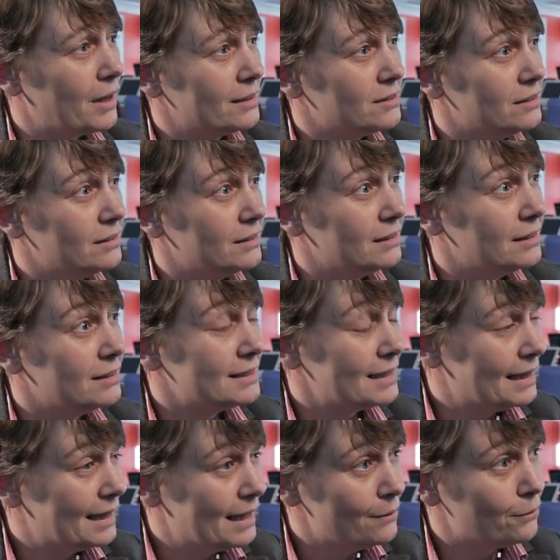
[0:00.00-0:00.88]
that and
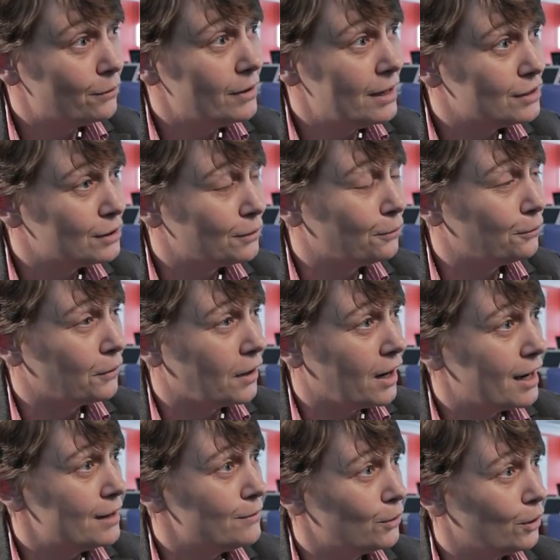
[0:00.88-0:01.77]
deliver it to
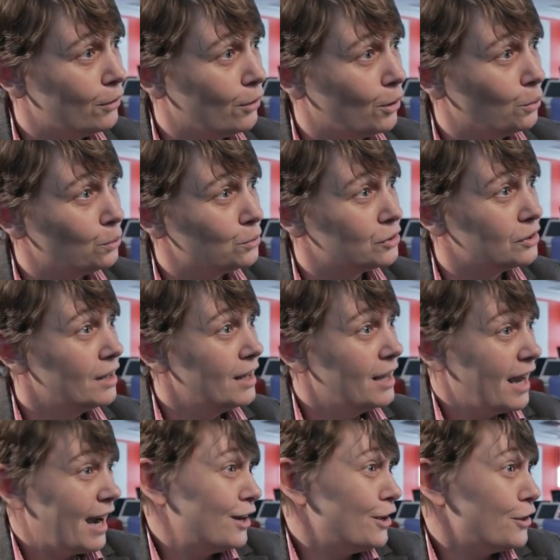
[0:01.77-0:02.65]
five-year-olds
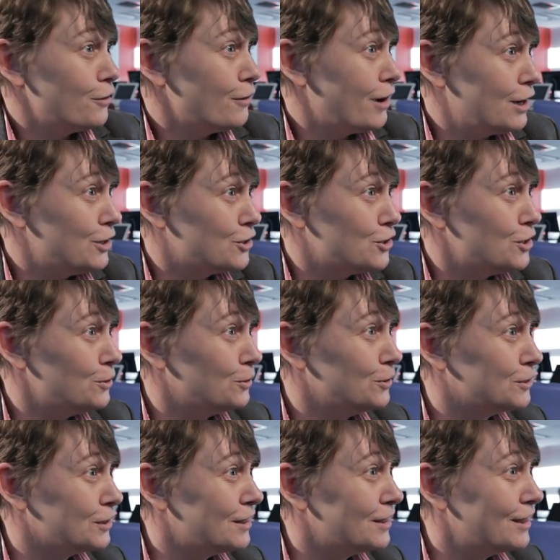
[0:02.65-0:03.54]
and other age
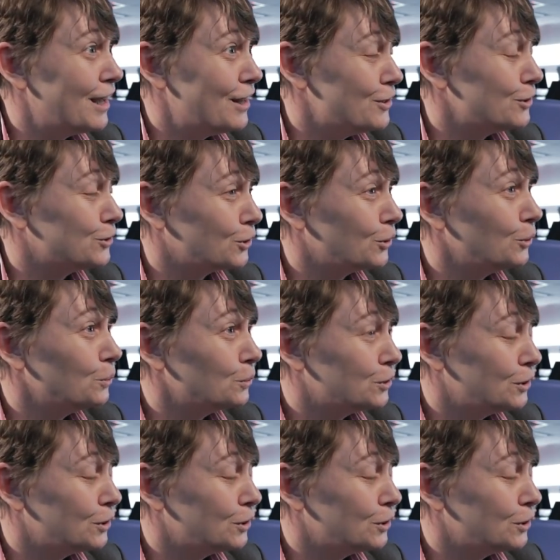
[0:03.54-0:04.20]
students in the school